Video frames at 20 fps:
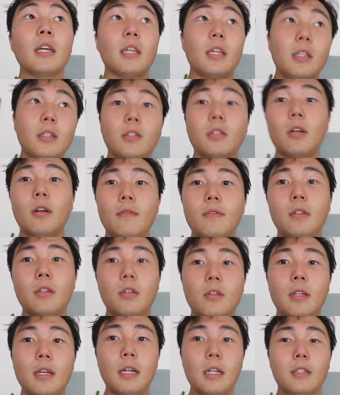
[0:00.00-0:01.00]
He served in the
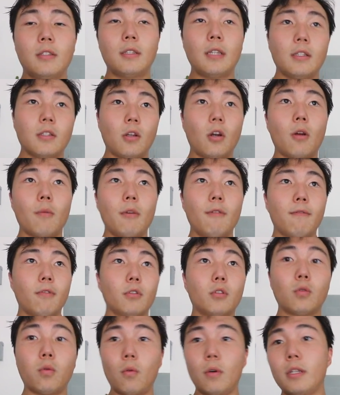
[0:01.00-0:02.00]
United States Army for
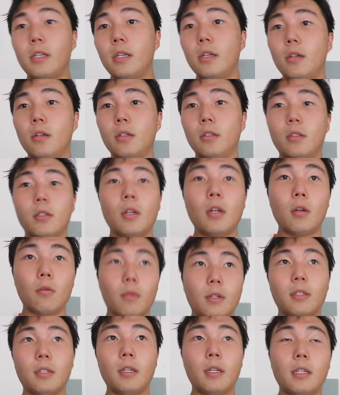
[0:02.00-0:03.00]
20 years,
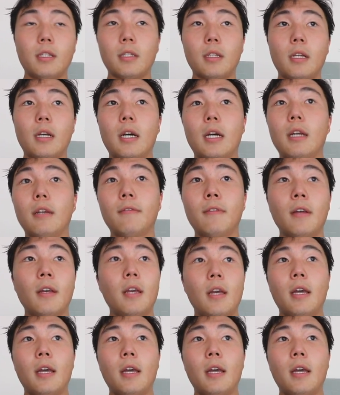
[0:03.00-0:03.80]
risking his life,